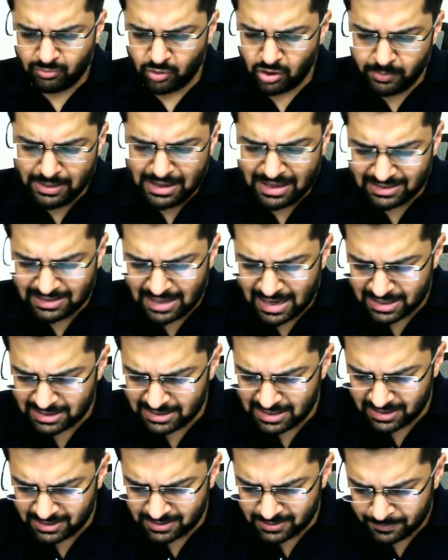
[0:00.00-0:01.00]
would be like that
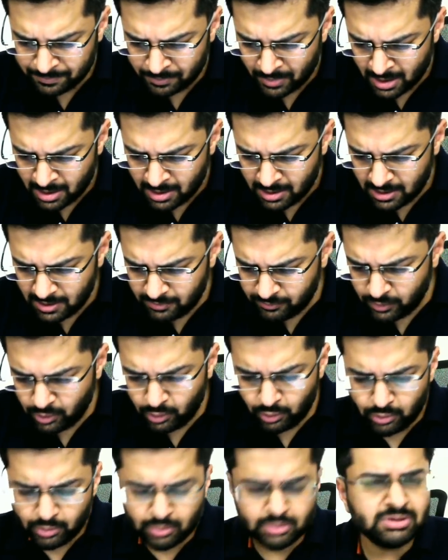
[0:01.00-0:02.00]
that if you
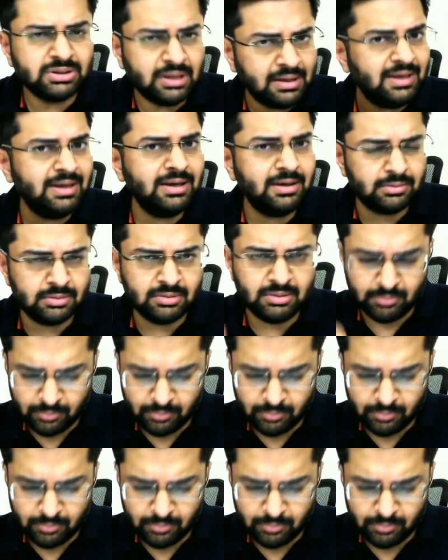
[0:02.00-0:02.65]
think